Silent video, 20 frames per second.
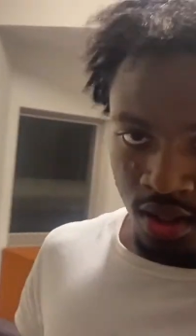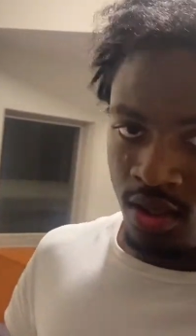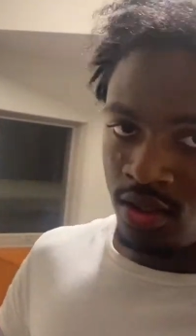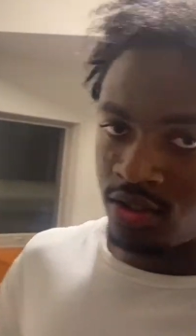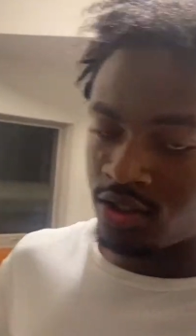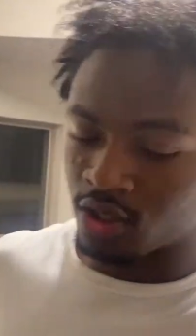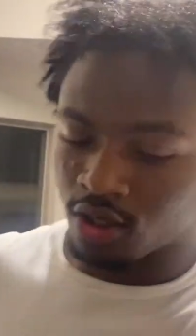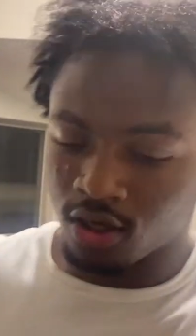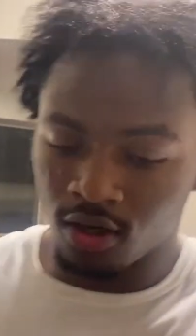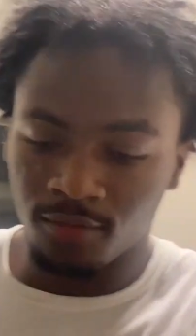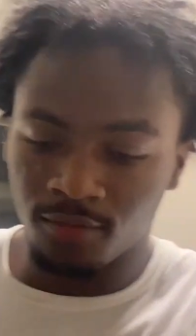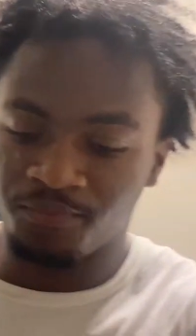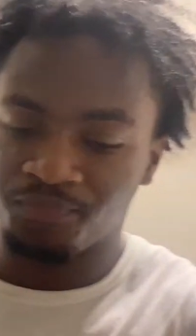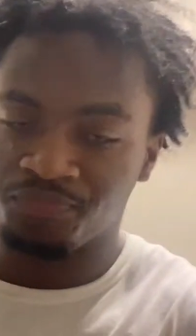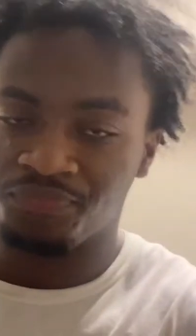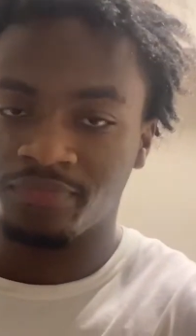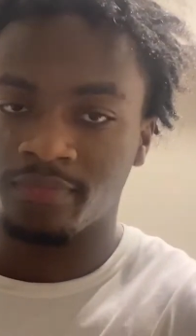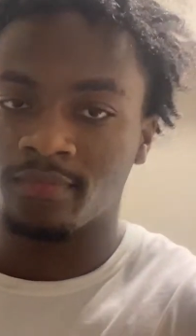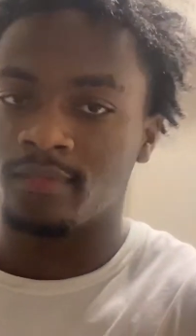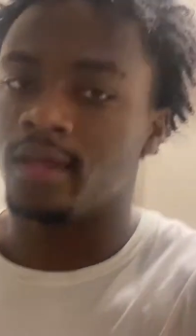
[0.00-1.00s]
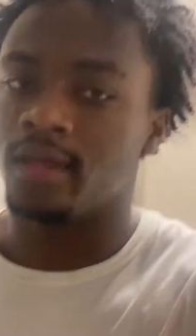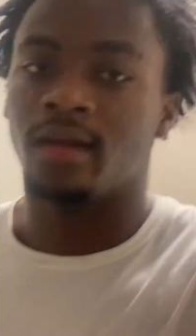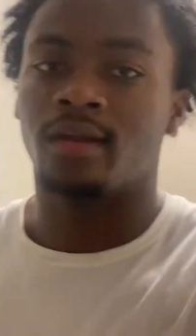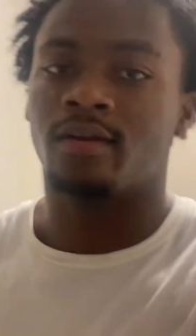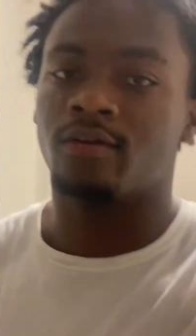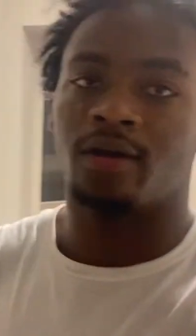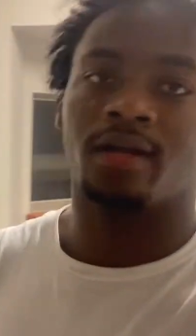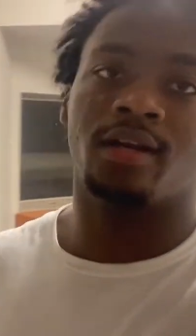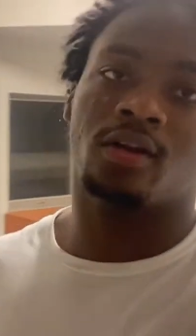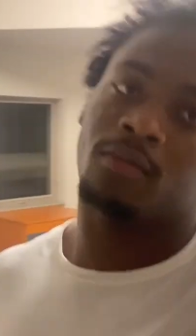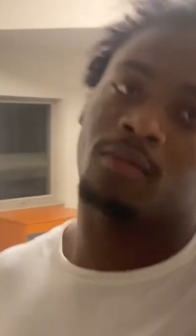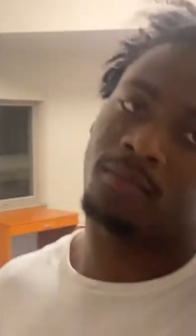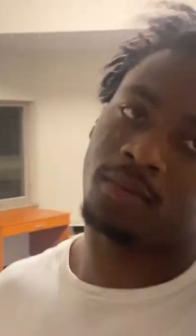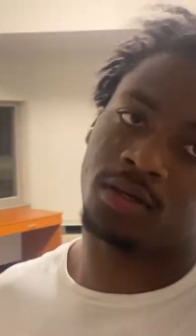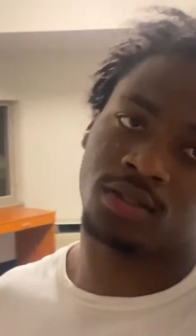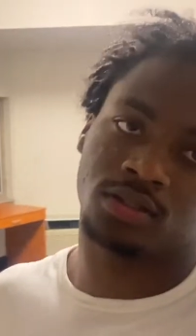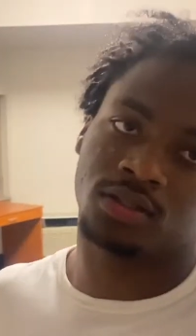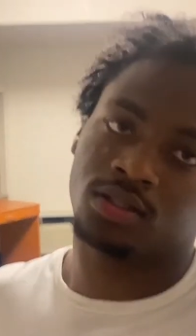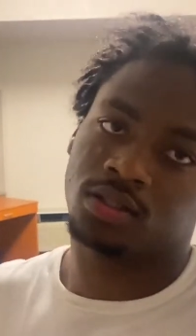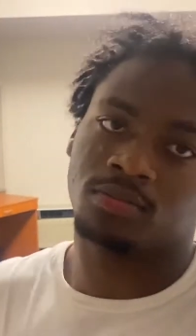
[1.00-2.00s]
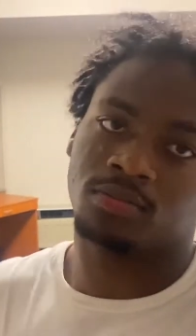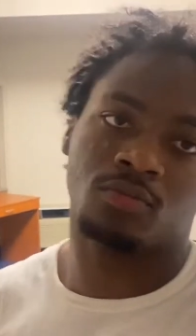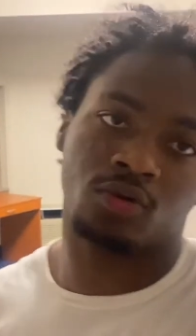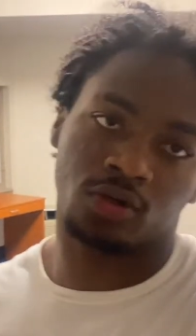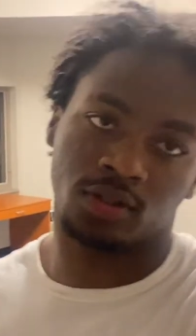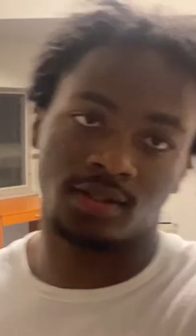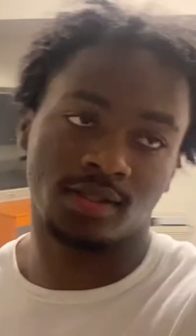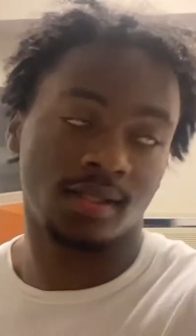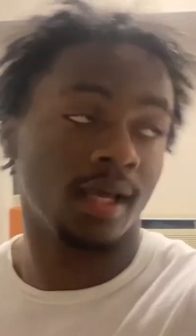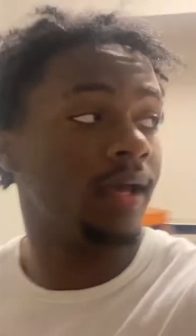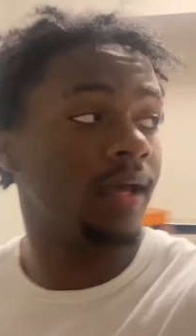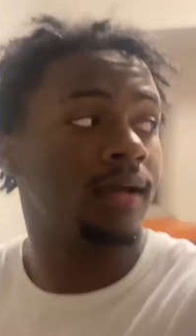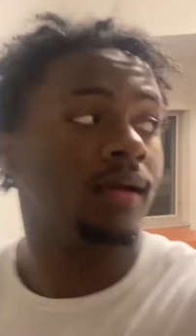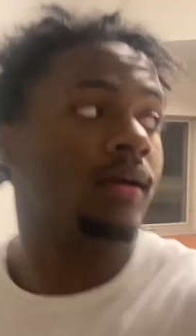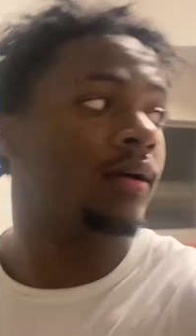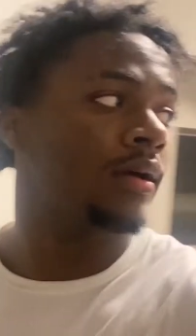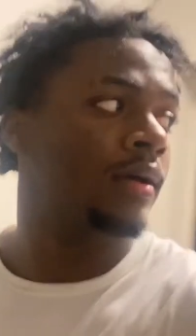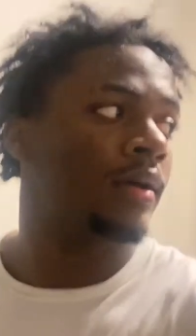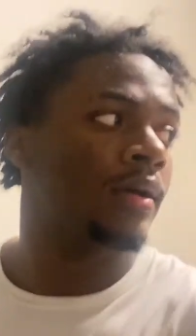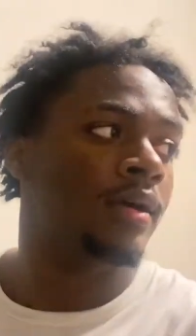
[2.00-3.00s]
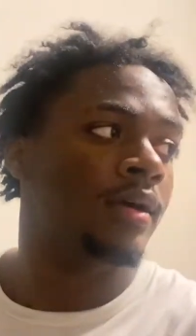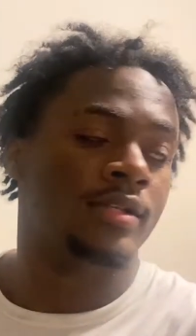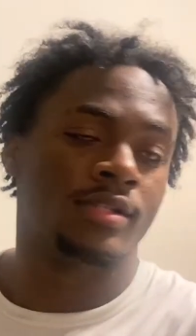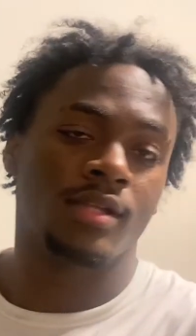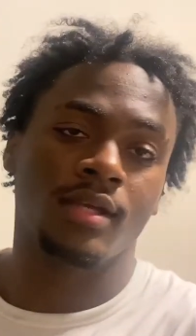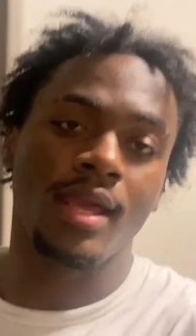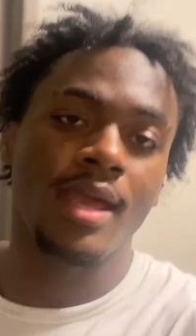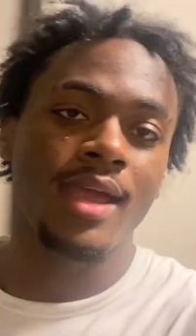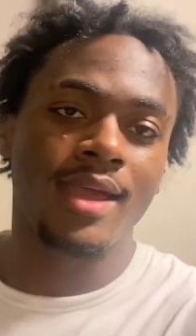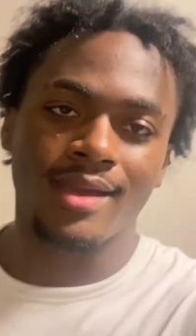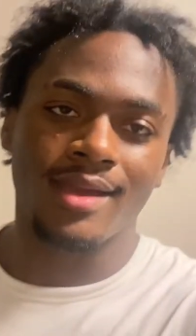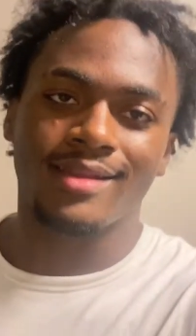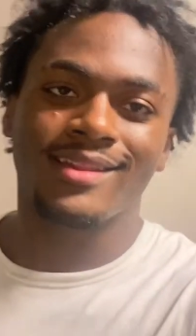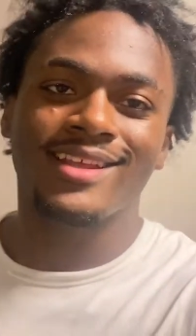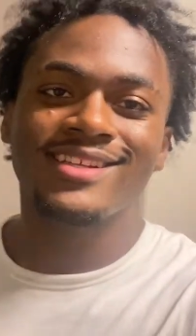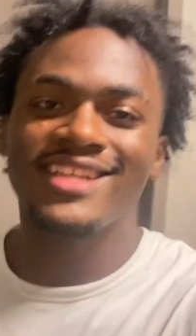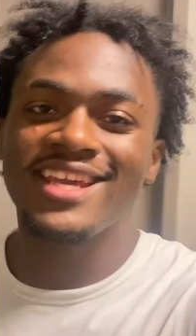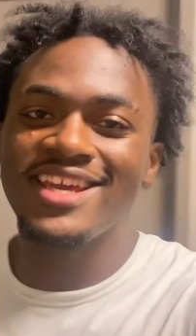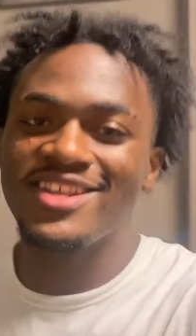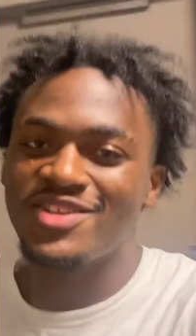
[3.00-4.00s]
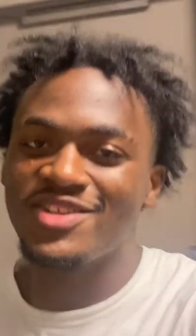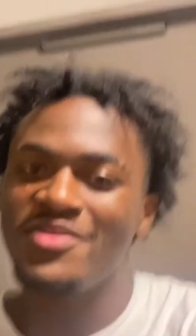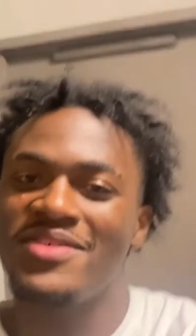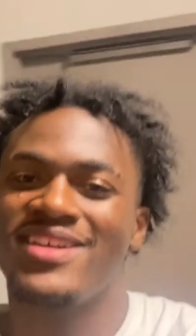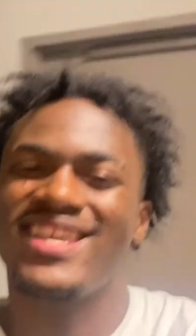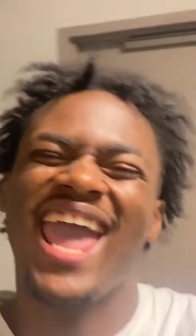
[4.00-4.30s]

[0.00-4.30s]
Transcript: So yeah, there ain't no much more to say. So yeah, let's get to it,